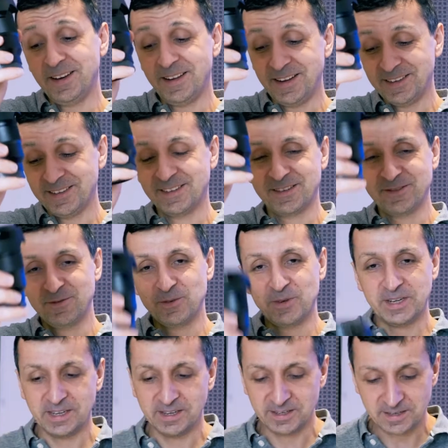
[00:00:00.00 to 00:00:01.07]
lens,
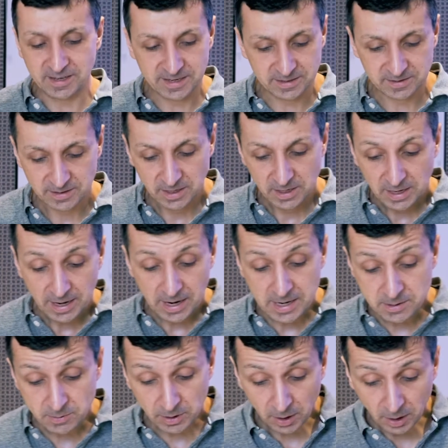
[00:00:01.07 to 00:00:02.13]
really good lens.
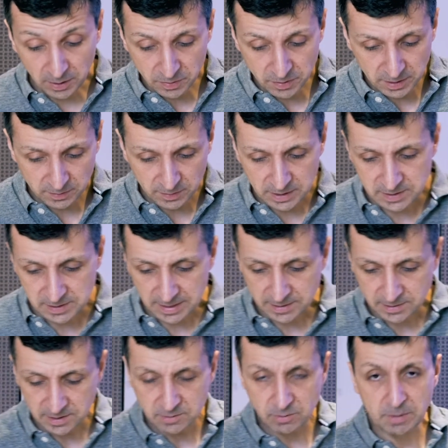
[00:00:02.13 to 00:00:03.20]
Anyway, I think these
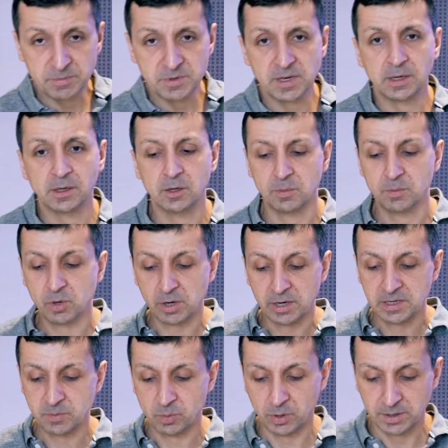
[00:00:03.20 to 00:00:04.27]
lenses represent good
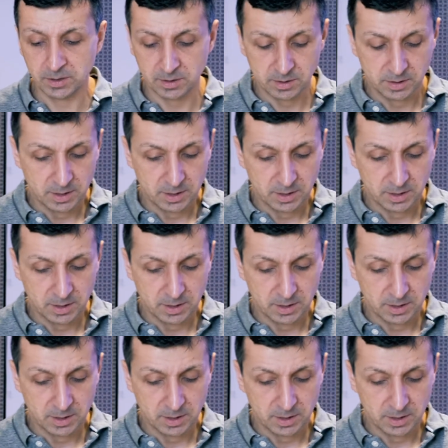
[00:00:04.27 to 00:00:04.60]
price point,